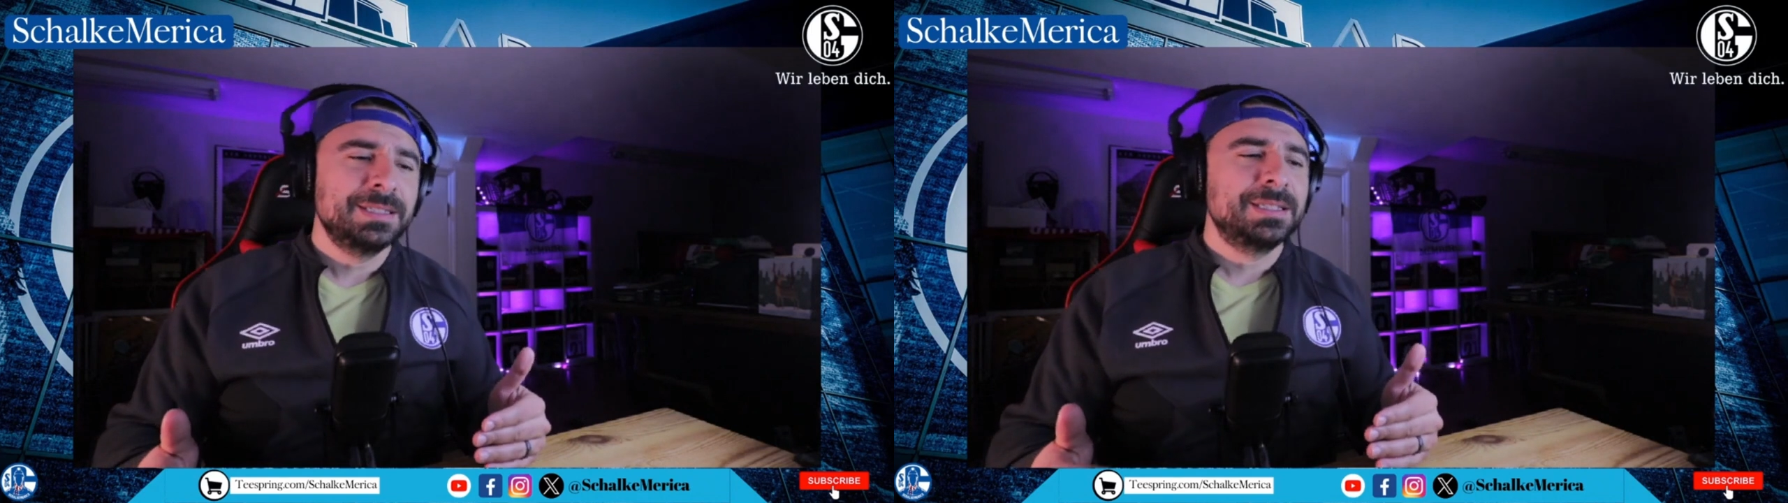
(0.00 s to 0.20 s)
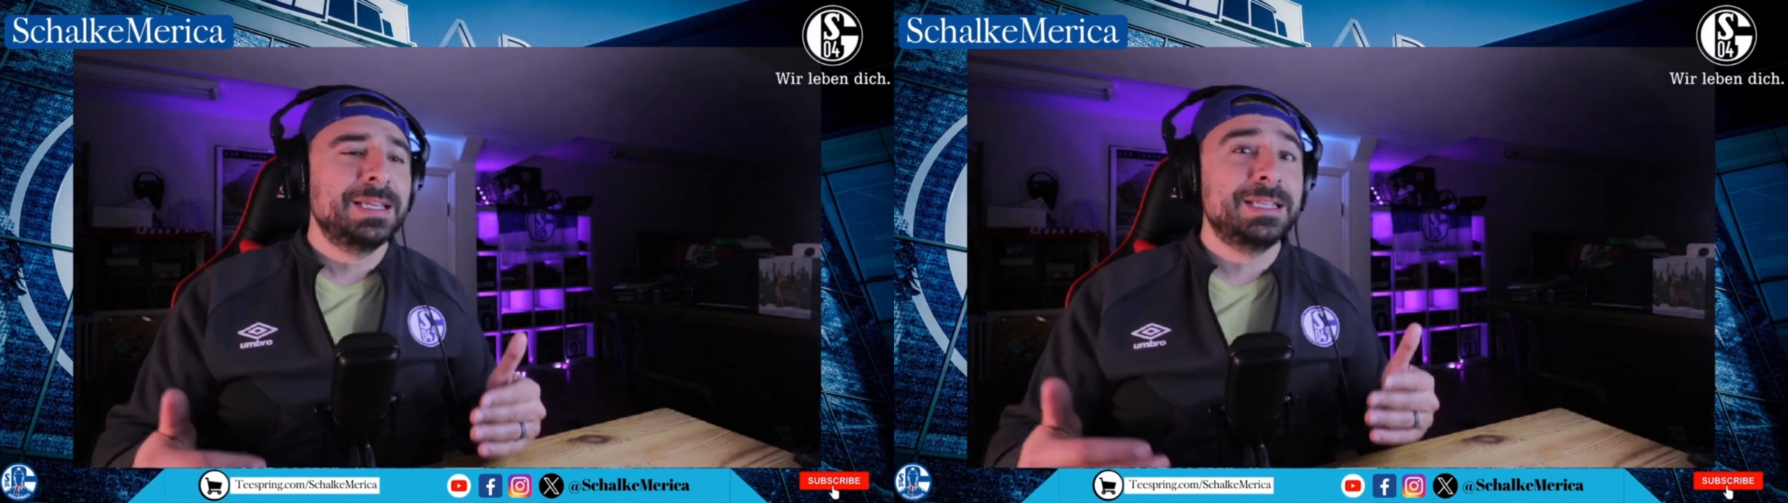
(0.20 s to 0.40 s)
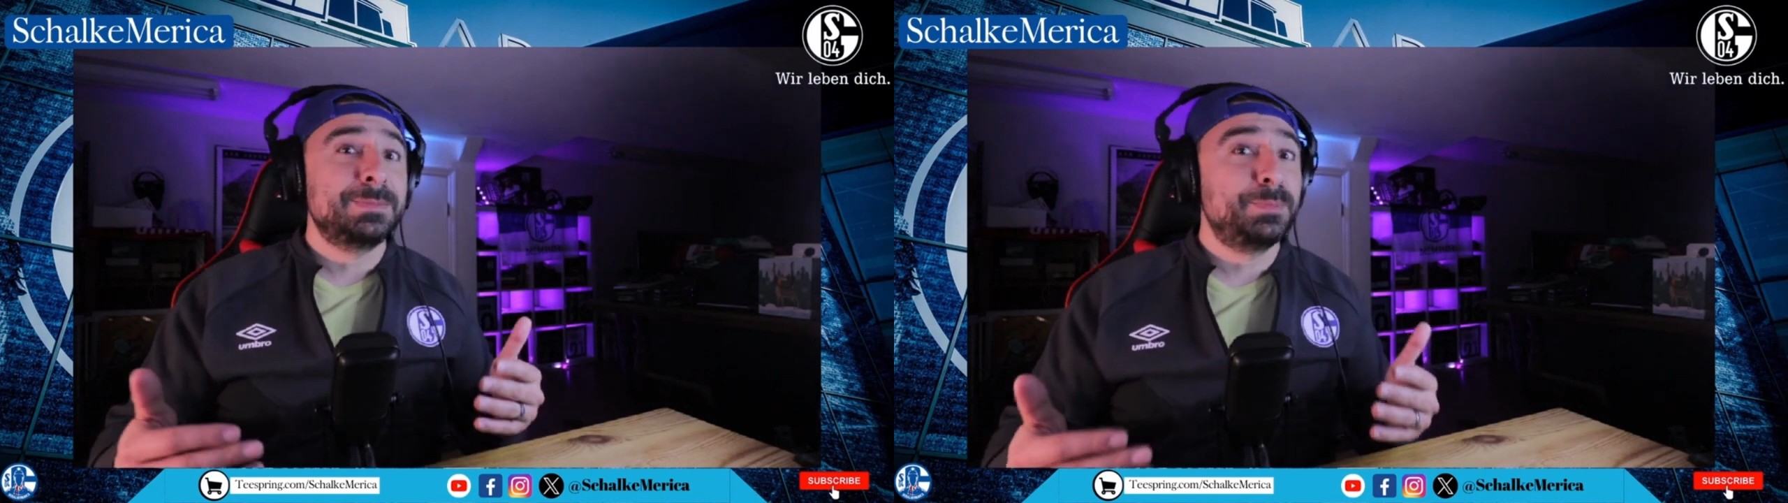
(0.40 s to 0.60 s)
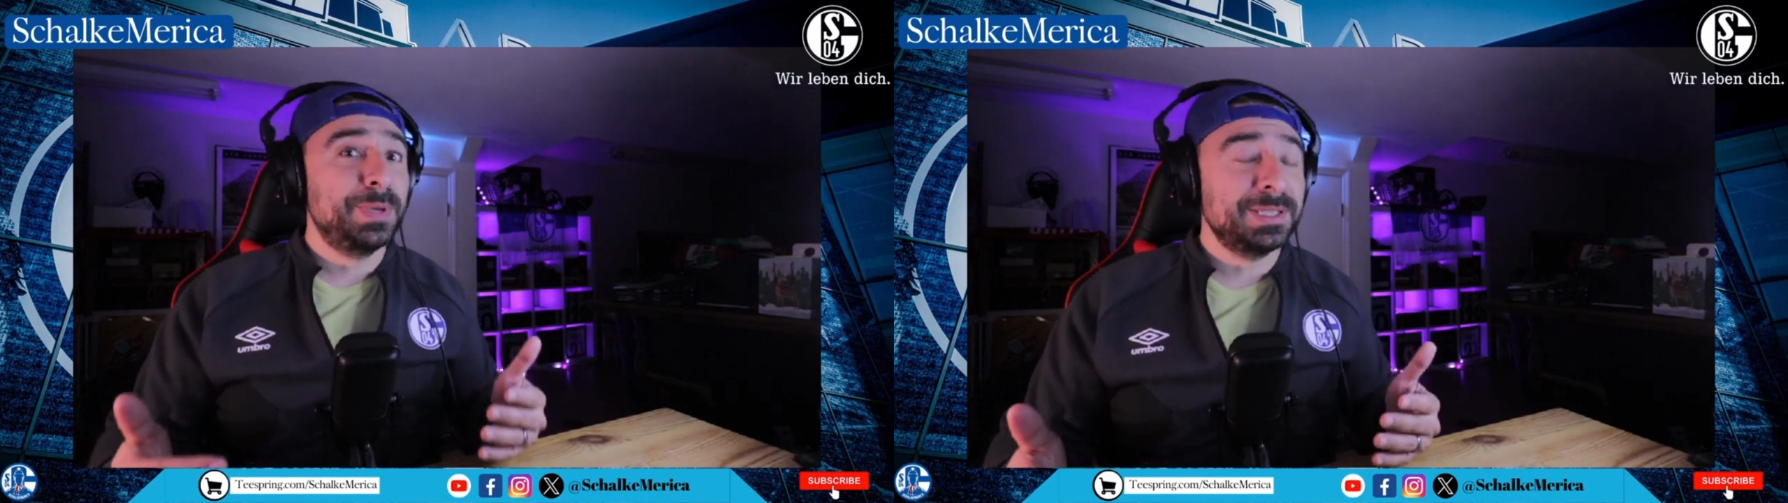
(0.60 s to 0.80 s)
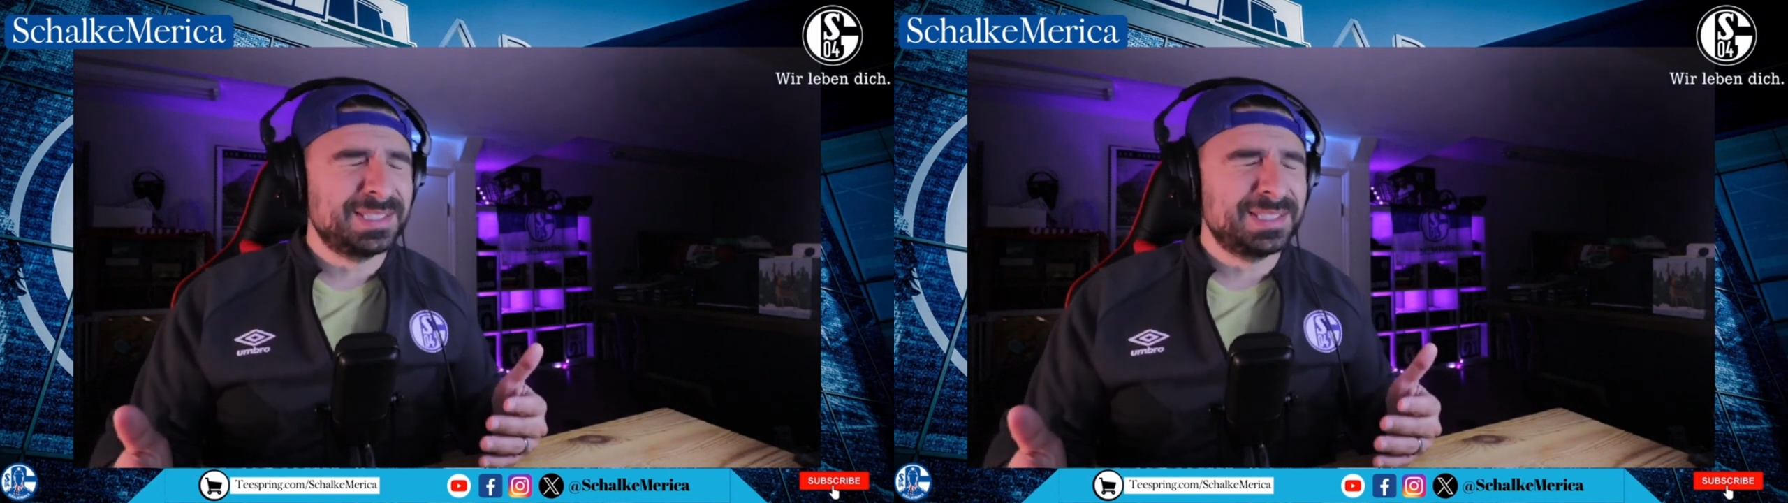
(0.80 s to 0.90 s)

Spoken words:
He's big